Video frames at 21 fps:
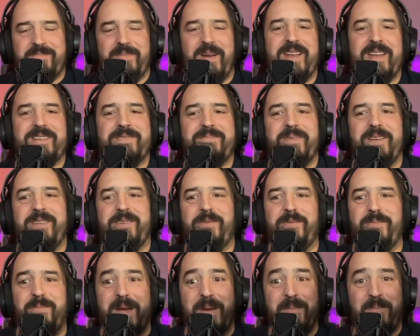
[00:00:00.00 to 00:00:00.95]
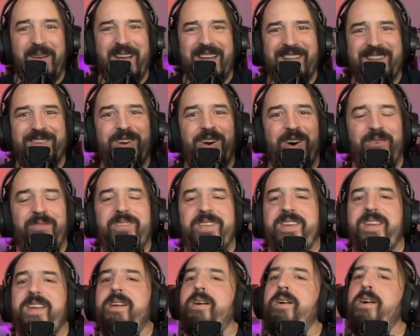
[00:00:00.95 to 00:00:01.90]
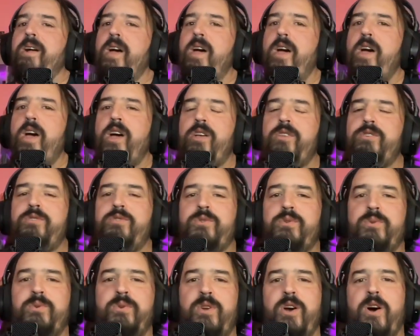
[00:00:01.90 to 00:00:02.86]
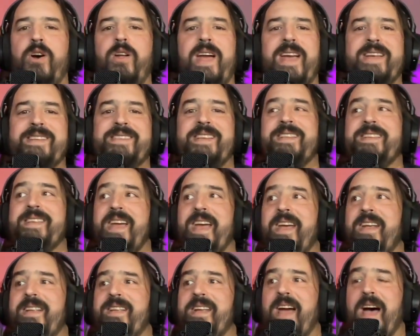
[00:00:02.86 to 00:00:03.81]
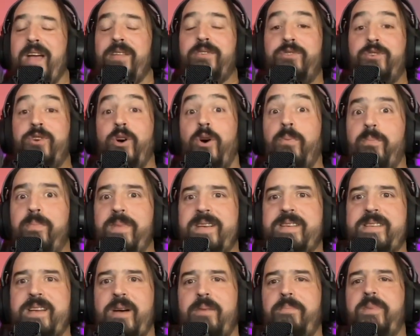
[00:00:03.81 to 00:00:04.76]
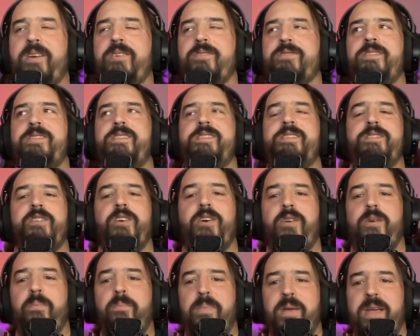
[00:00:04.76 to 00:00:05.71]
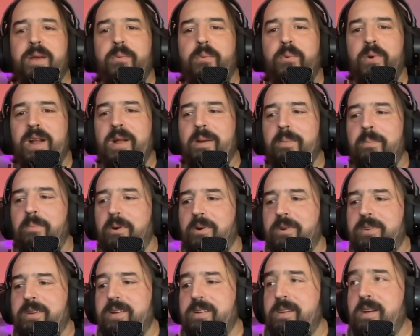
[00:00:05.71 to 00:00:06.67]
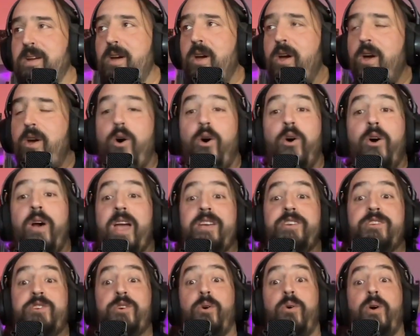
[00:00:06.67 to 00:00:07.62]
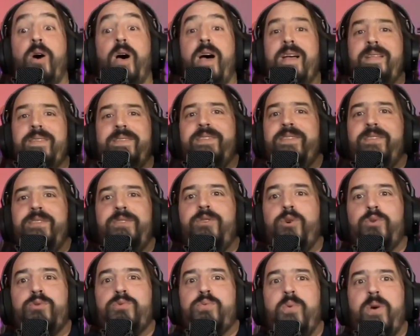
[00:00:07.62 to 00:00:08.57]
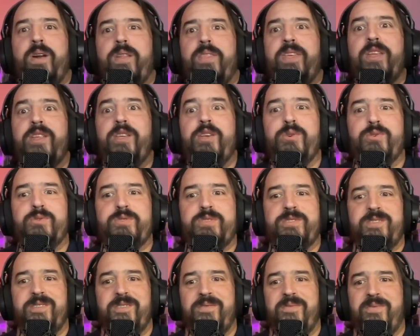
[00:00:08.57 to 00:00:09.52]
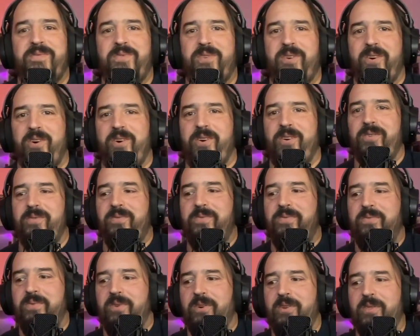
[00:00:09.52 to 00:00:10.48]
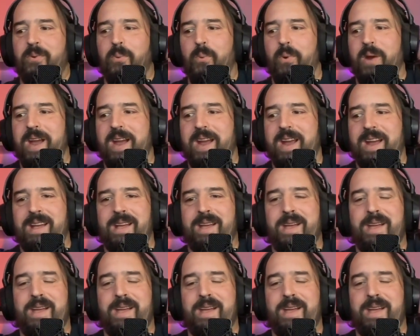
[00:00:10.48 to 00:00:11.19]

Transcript: management event of the year, do not hesitate and don't miss out, because this is going to be really important. Okay, so those were the news for the week.